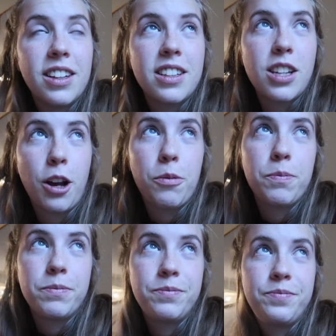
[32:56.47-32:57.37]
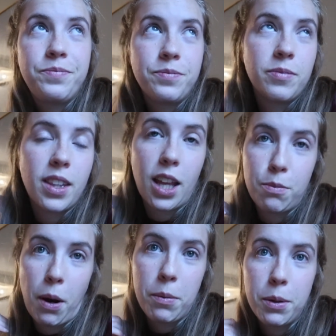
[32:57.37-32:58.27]
So that's
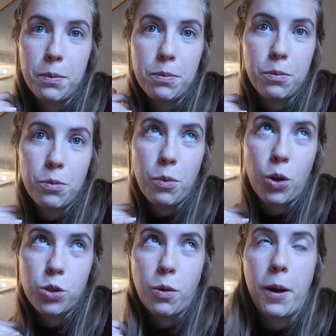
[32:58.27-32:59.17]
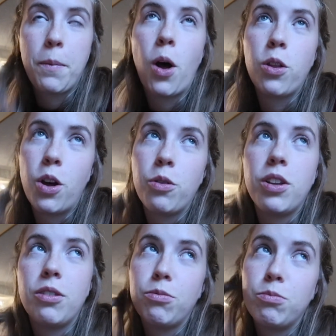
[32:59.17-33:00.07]
probably also why.
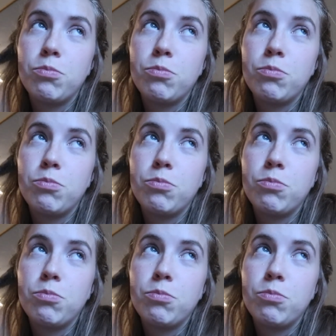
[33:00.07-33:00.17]
Although